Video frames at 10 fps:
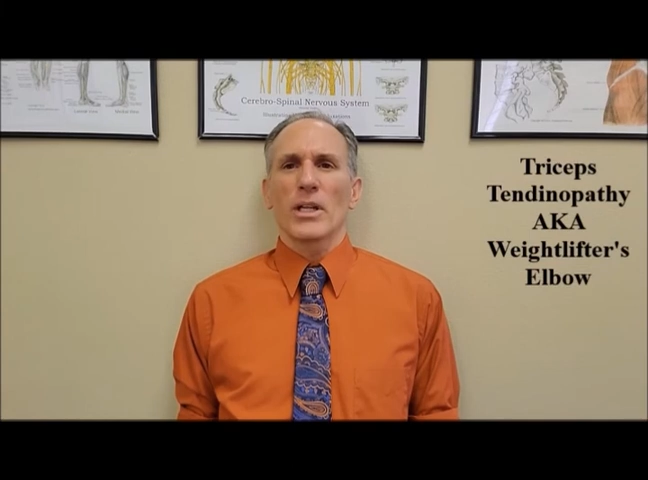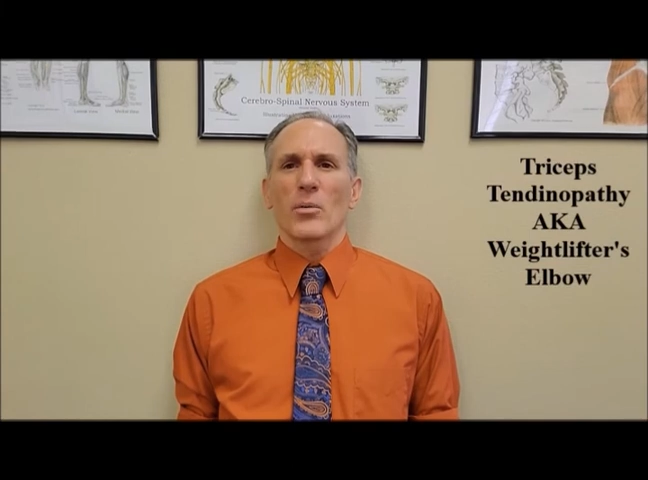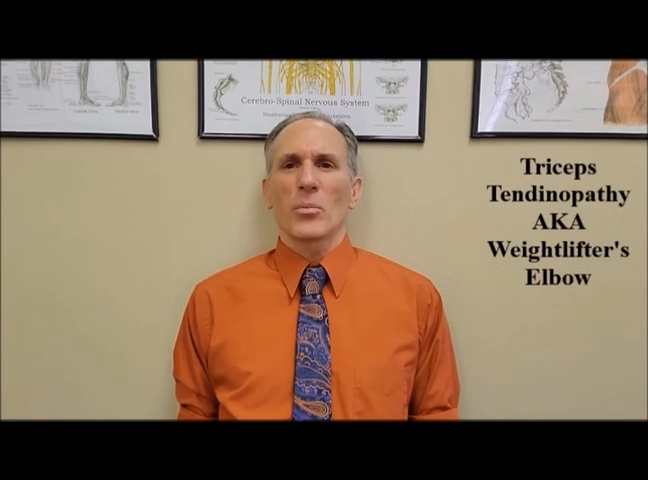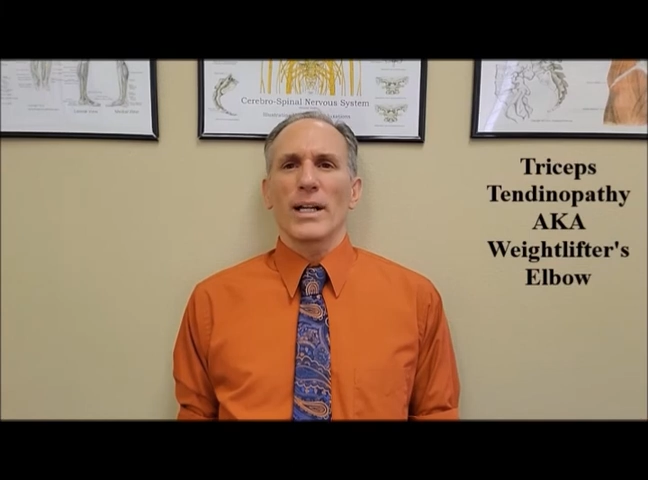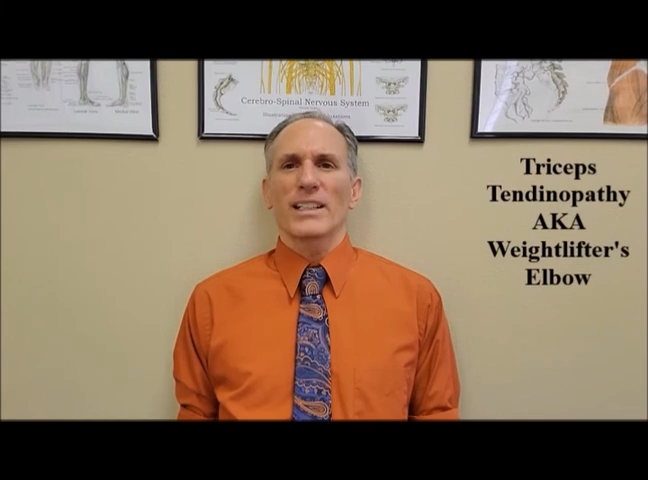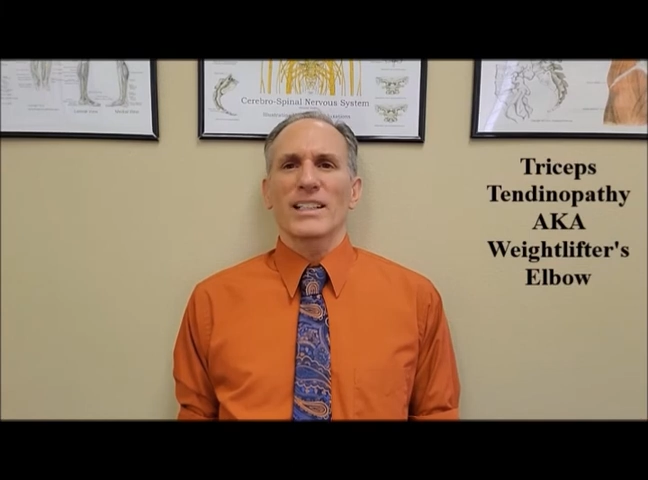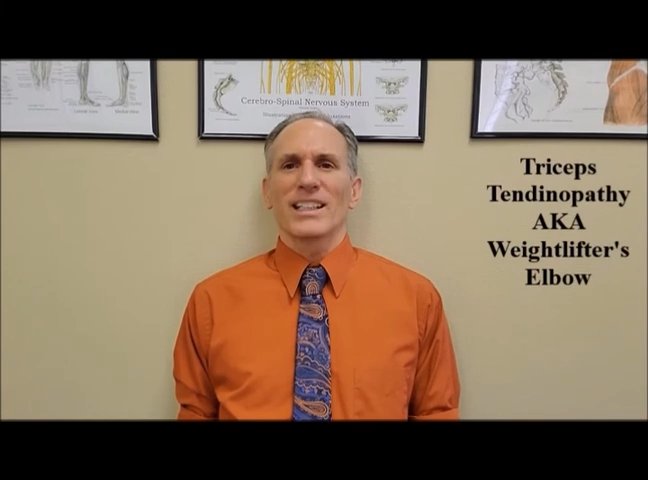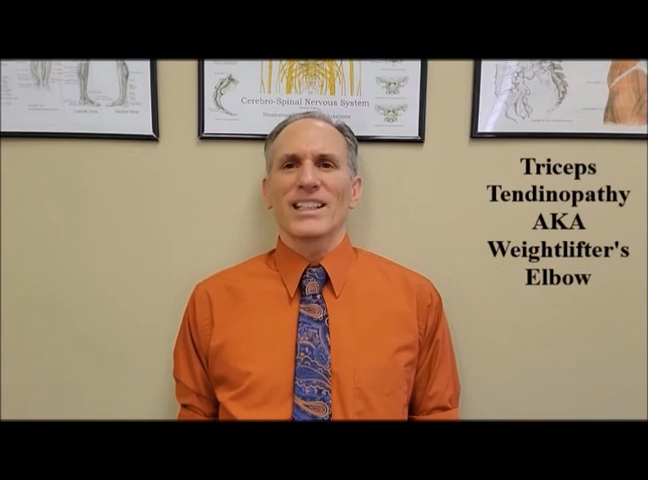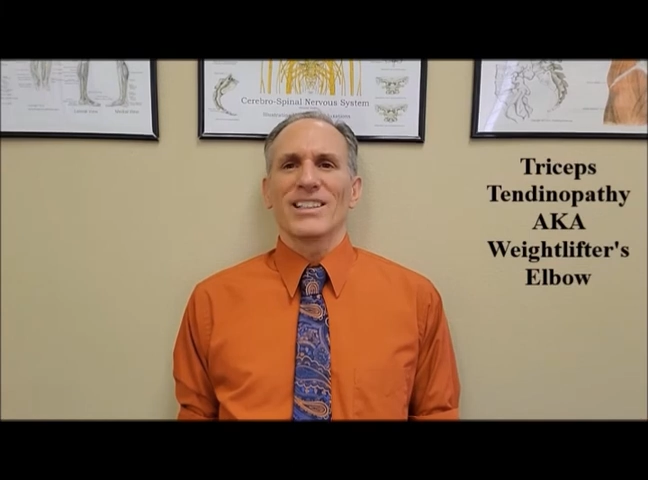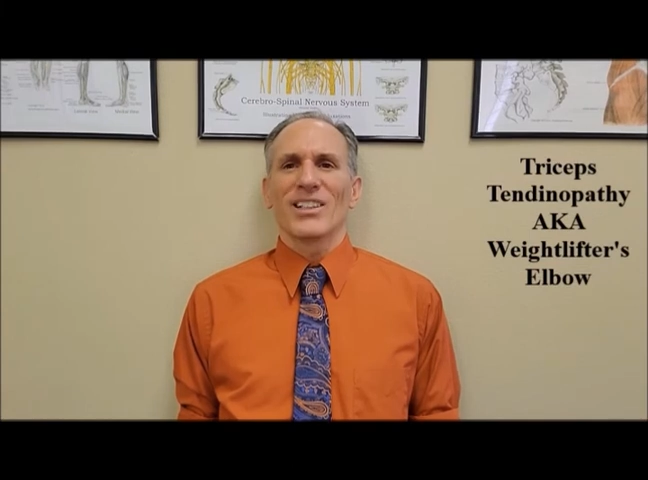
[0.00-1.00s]

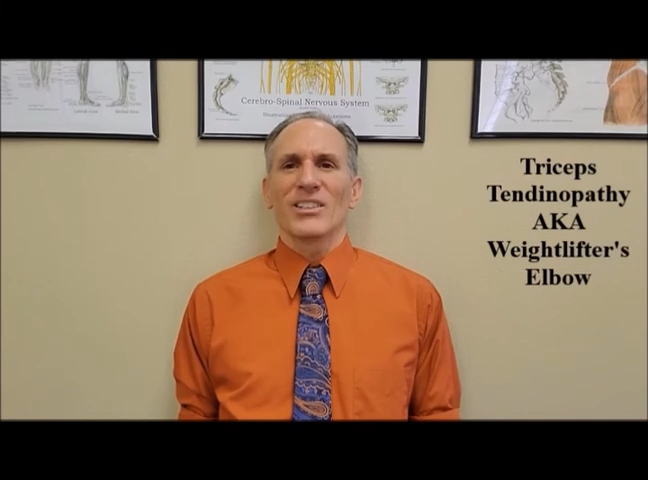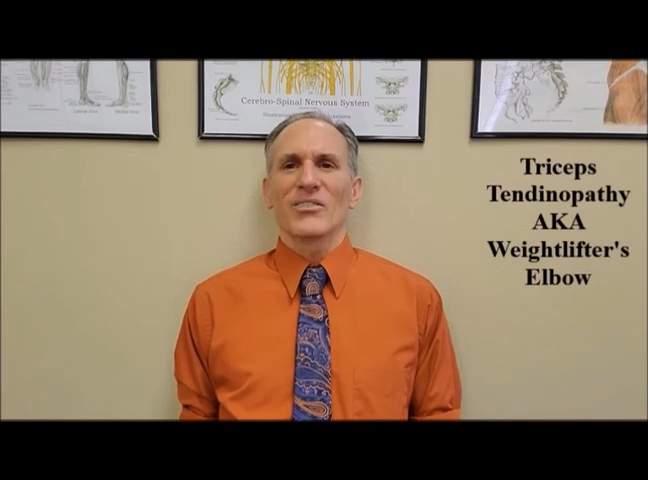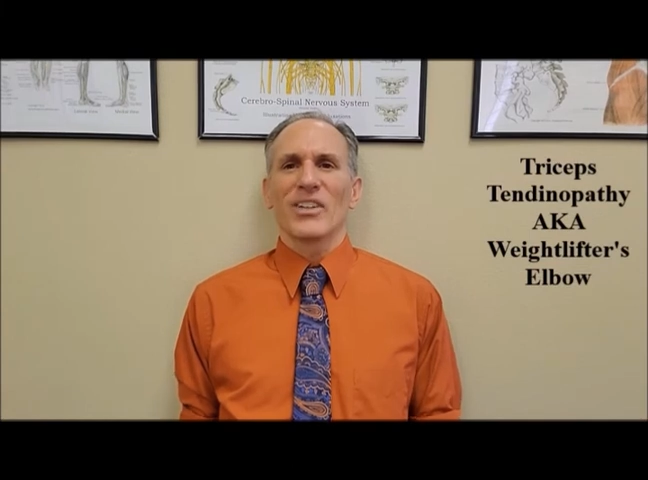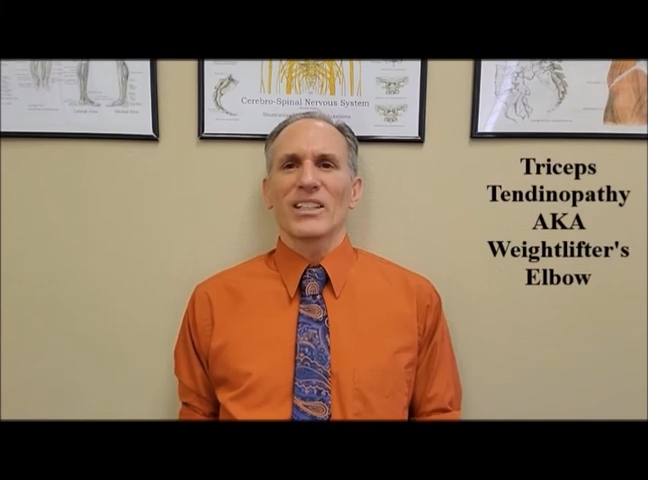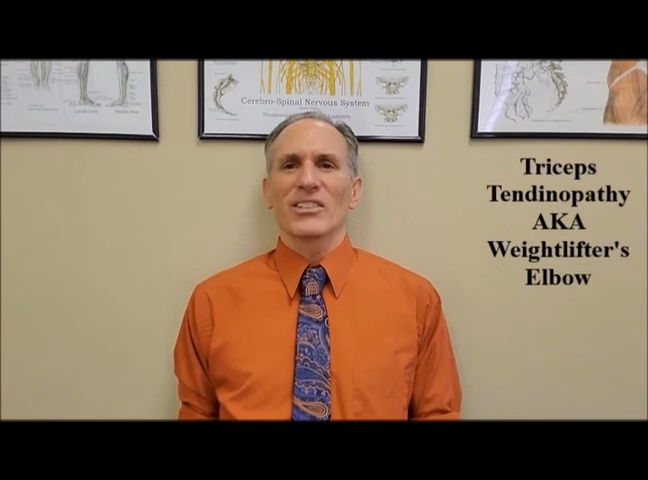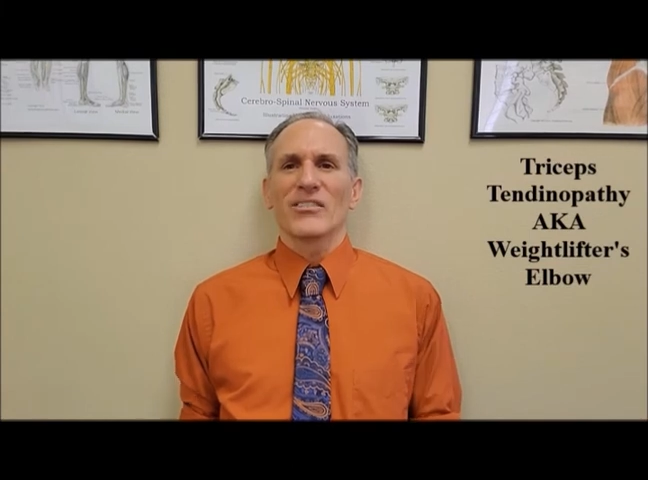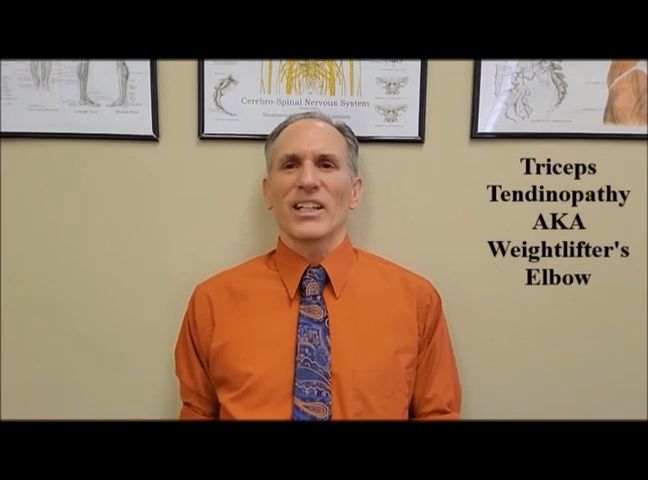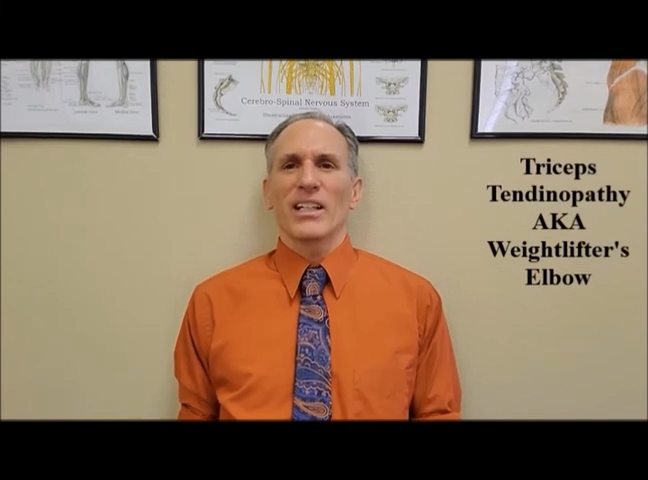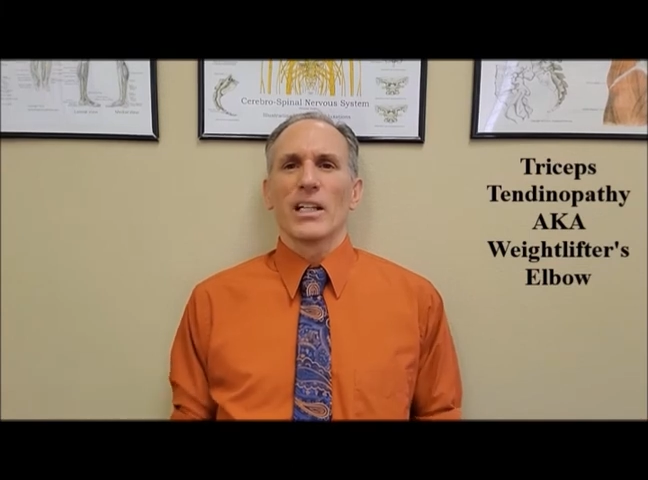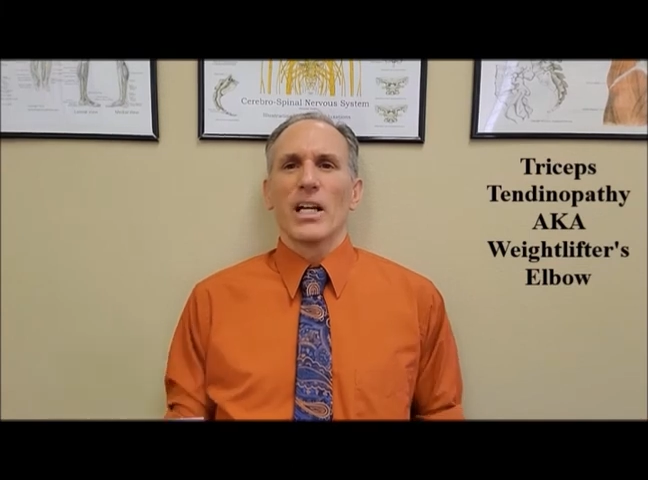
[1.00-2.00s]
Chiropractic in Las Vegas, Nevada.